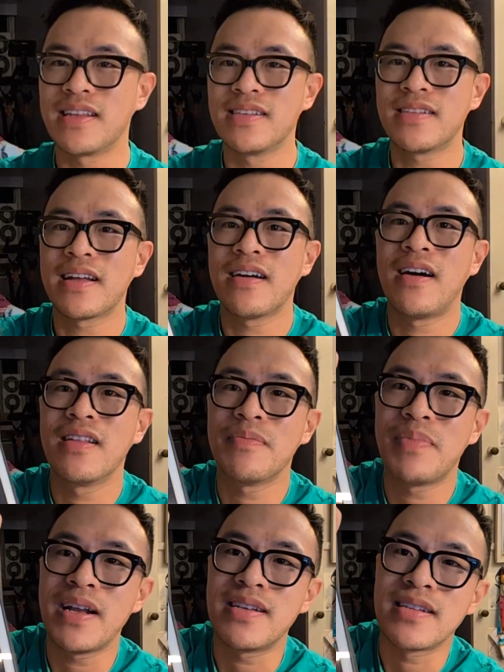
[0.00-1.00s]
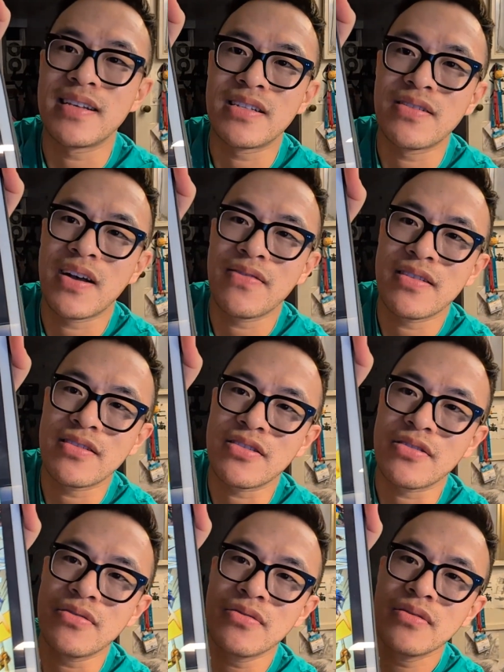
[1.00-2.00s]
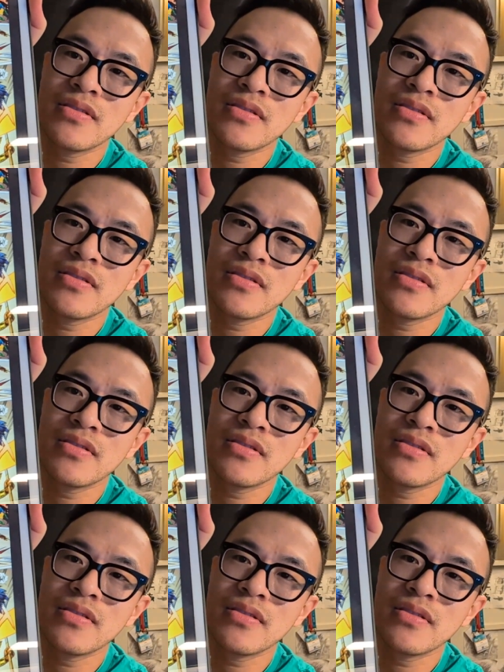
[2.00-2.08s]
These like all the pages I still have to do